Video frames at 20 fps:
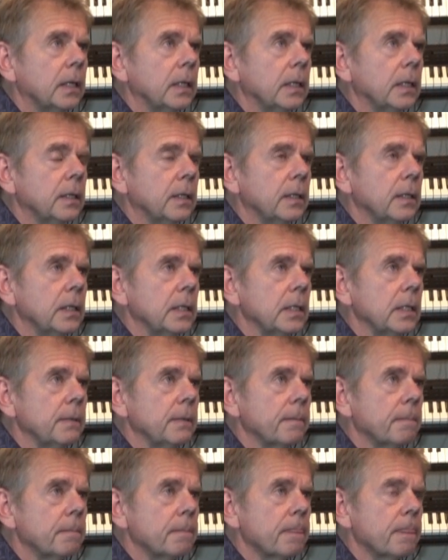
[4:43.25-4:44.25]
in
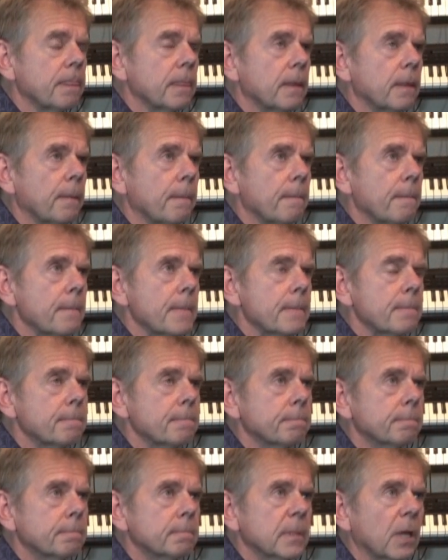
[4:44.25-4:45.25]
the
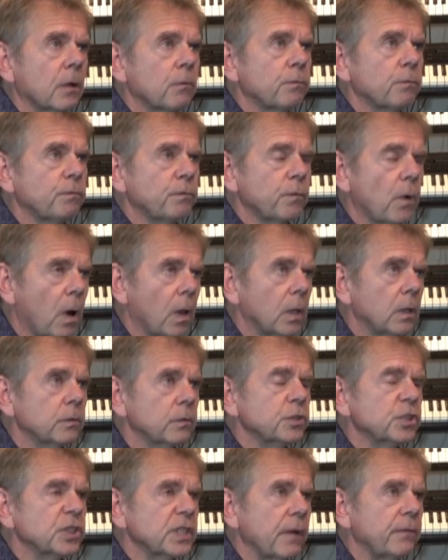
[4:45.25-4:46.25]
fall
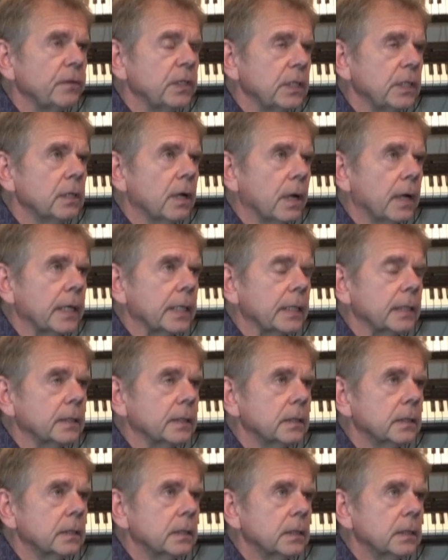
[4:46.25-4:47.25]
of '79,